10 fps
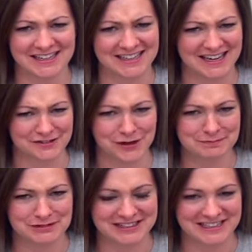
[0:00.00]
I can't
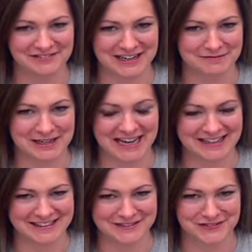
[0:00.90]
quite believe that I've been
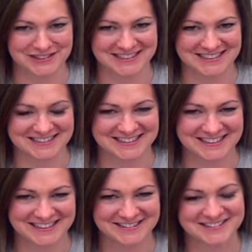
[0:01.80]
at this for six
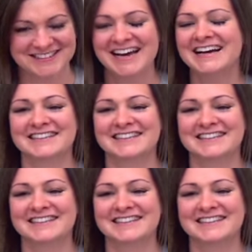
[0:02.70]
years.